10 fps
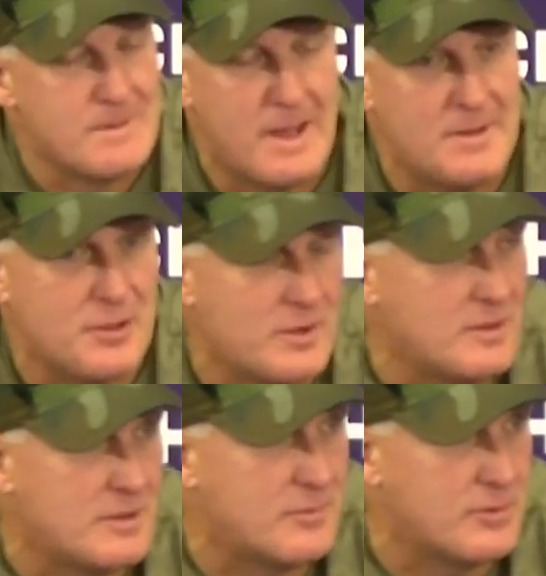I thought he
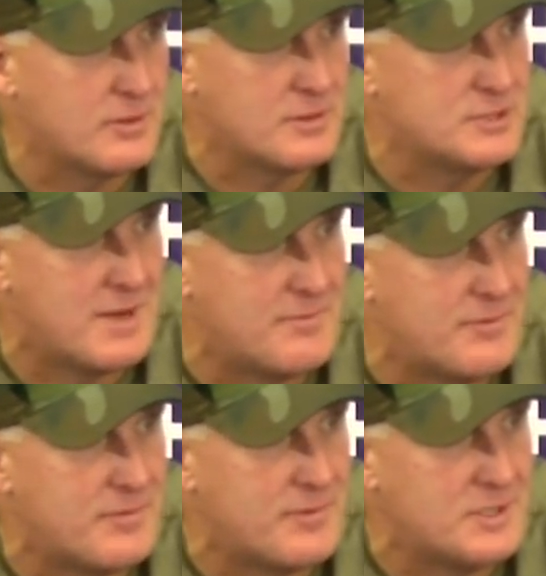did a really good job
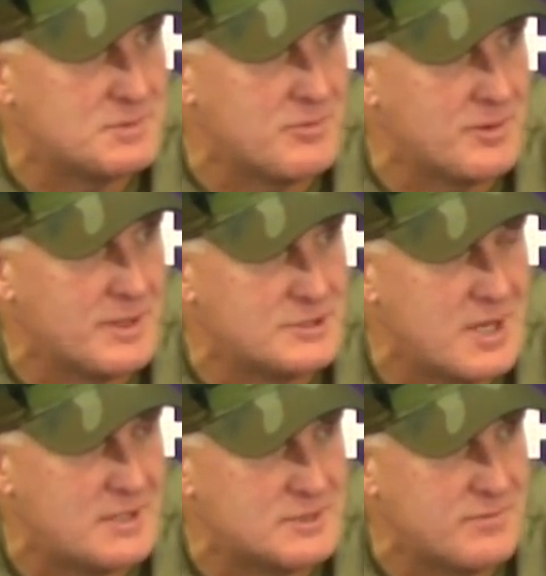for a freshman. We got
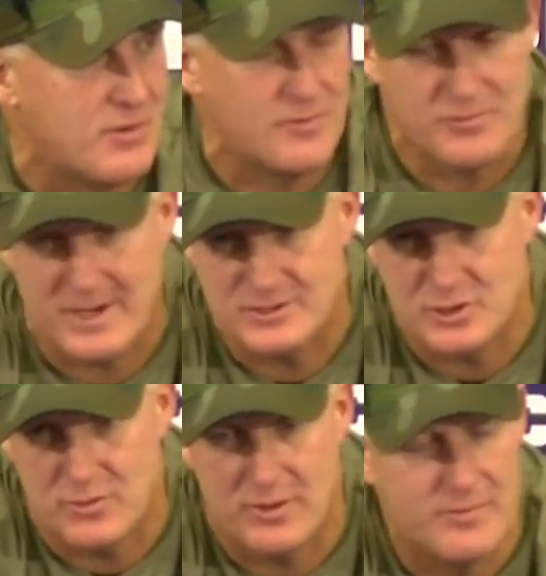Josh involved, we got
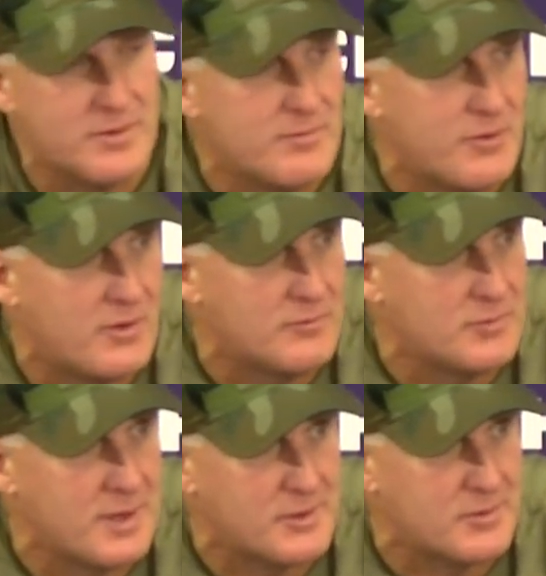Joe Irvin involved, we
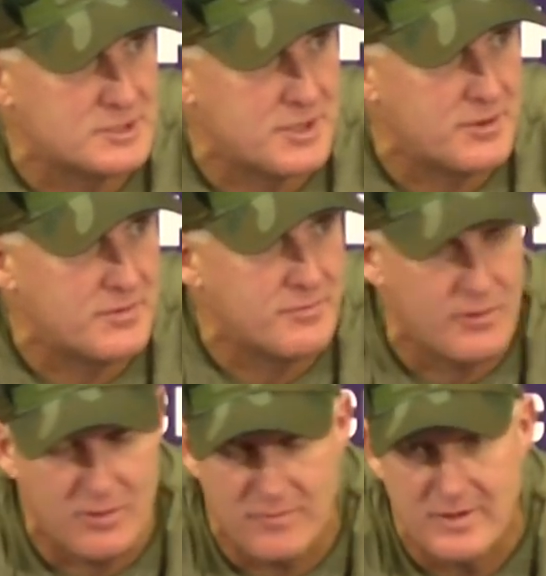got Chris Heron
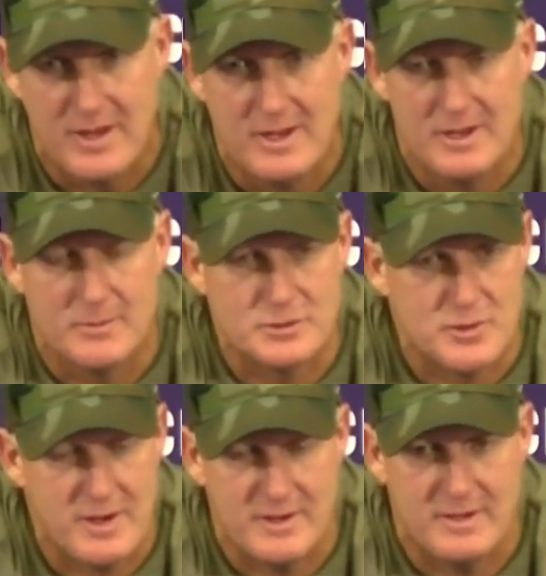involved. We're
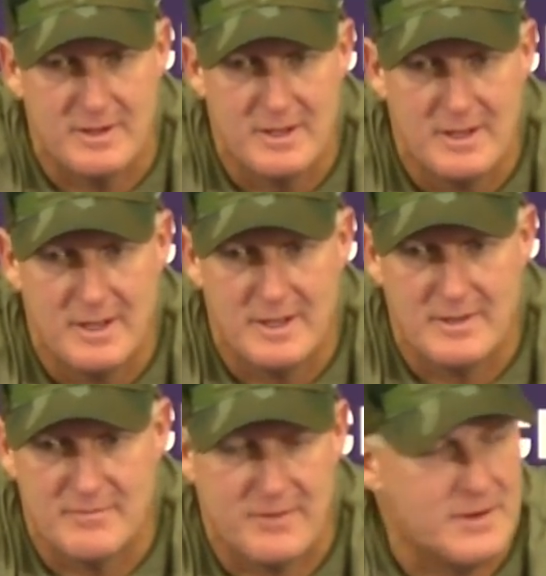trying to
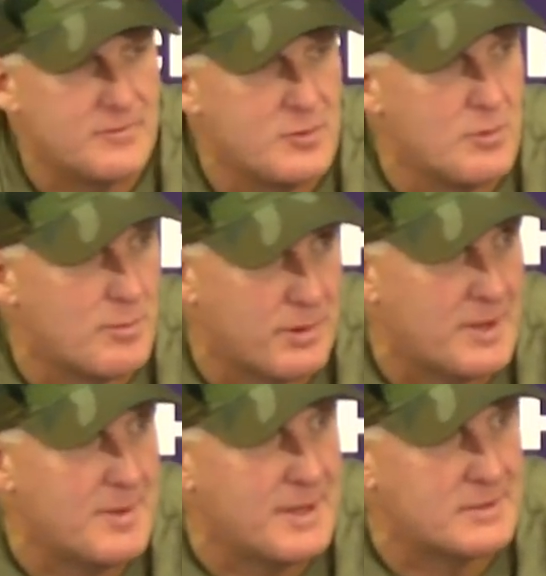uh, find a few more
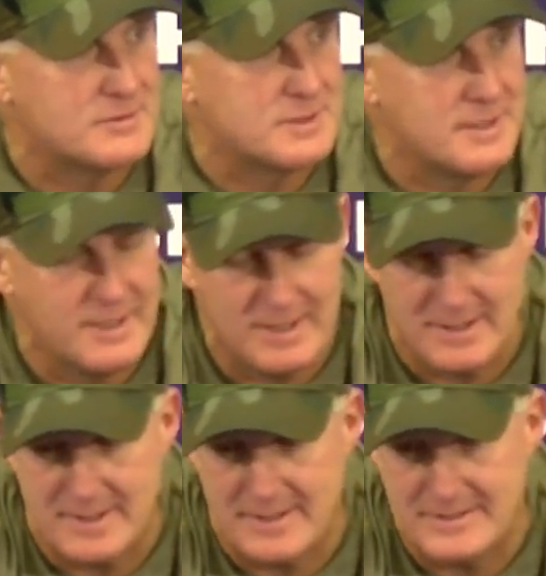playmakers,
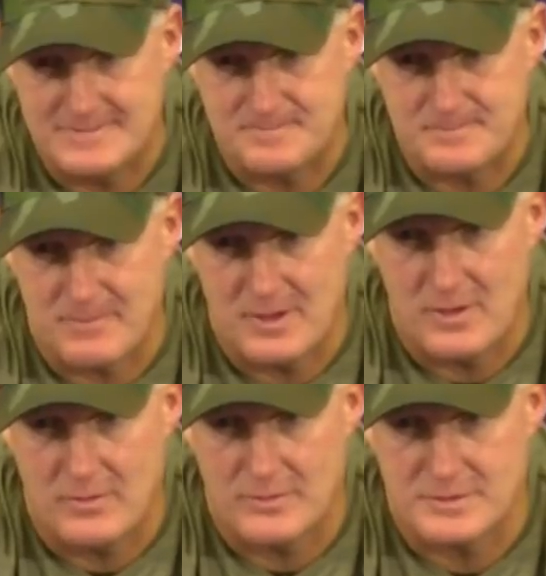and um, you
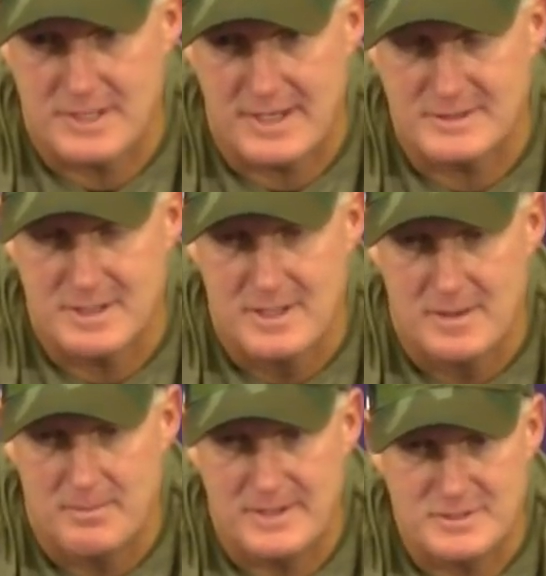know, those guys
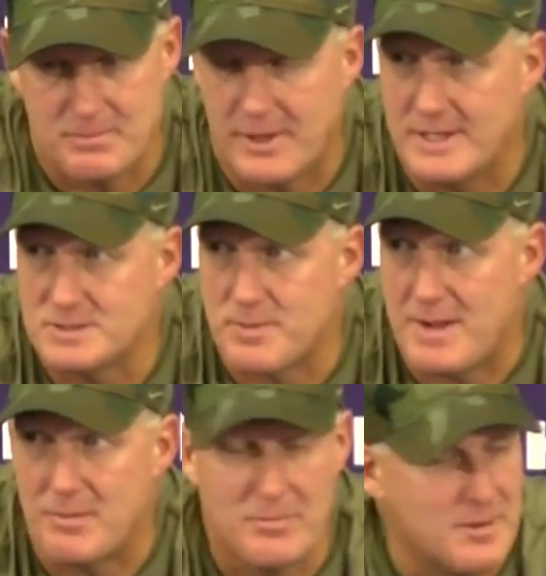made some plays,
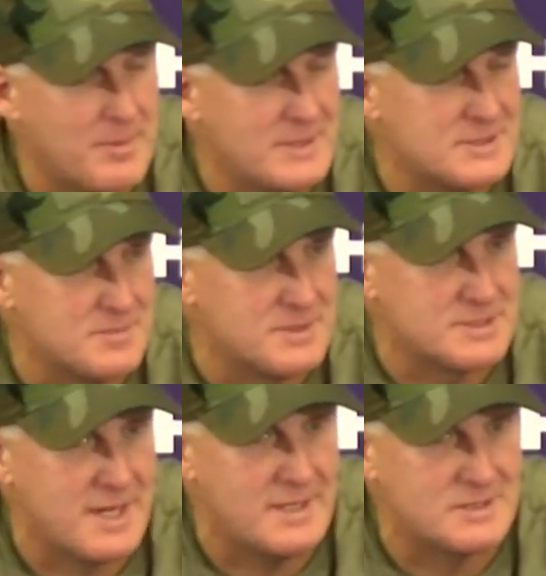probably made some
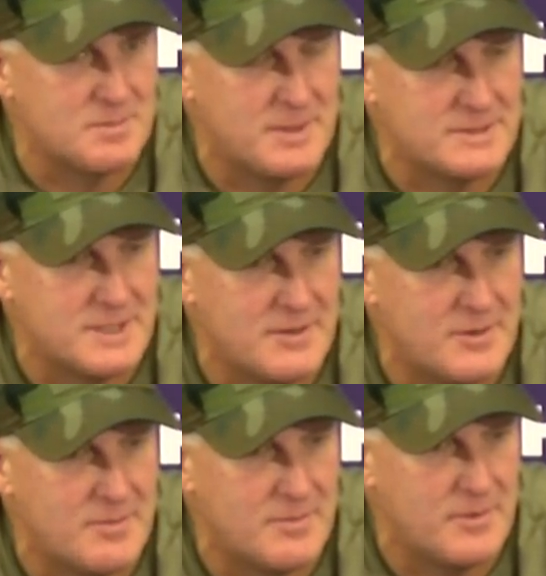mistakes, but uh,
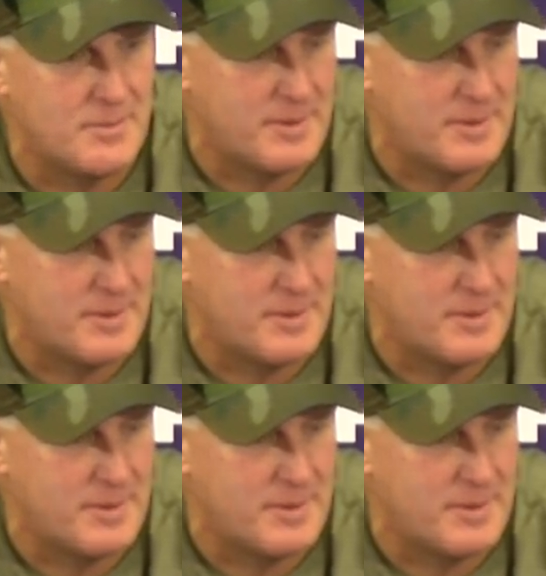they're they're